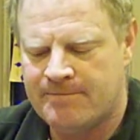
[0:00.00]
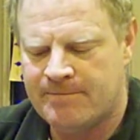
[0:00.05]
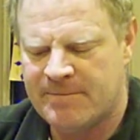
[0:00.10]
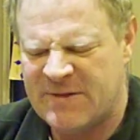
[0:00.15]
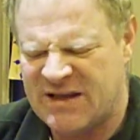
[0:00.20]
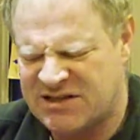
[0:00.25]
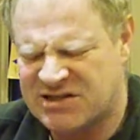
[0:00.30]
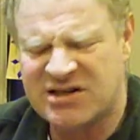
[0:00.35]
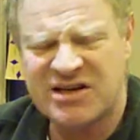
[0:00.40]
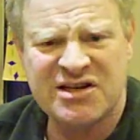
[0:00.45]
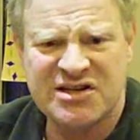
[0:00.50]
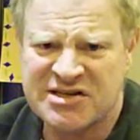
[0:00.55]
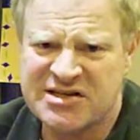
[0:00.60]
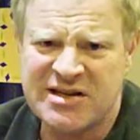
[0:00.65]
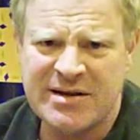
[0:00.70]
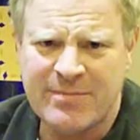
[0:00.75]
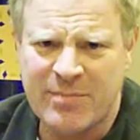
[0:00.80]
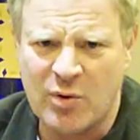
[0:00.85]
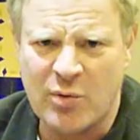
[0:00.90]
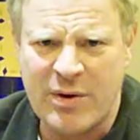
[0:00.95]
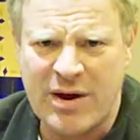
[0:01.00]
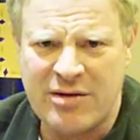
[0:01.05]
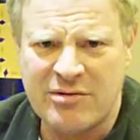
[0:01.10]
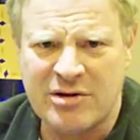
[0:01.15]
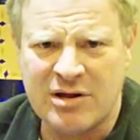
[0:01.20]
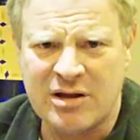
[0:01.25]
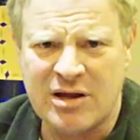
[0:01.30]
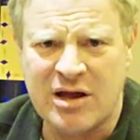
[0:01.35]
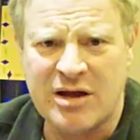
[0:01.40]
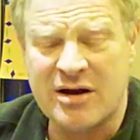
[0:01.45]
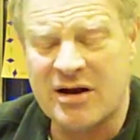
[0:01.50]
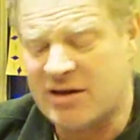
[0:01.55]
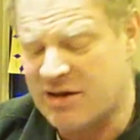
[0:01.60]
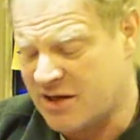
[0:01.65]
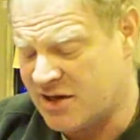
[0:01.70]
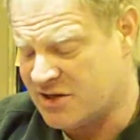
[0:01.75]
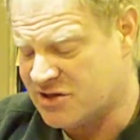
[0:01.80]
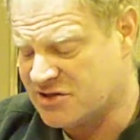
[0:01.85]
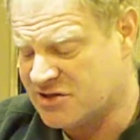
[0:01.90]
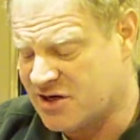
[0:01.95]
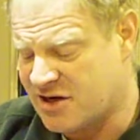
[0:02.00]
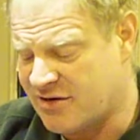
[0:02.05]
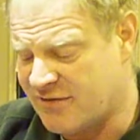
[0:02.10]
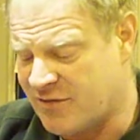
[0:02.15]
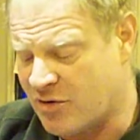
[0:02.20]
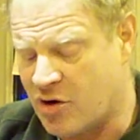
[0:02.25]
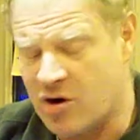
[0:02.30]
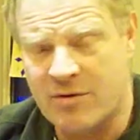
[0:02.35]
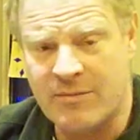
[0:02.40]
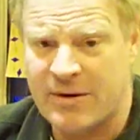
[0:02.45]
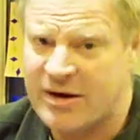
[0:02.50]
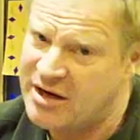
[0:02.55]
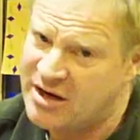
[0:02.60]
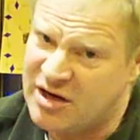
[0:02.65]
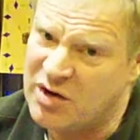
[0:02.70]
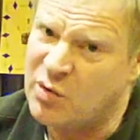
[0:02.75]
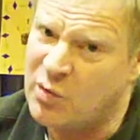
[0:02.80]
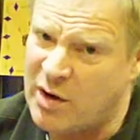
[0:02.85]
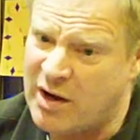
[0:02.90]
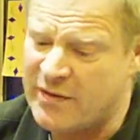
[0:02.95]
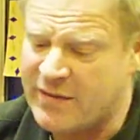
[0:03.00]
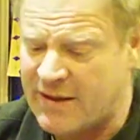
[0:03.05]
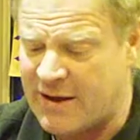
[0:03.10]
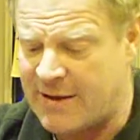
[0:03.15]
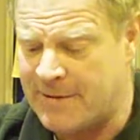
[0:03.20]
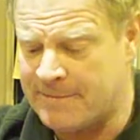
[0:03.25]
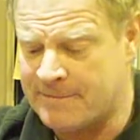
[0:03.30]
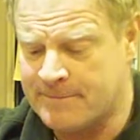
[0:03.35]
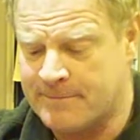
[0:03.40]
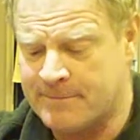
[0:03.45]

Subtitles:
It's going to slip around a lot on the inside of your armor, and you don't want that.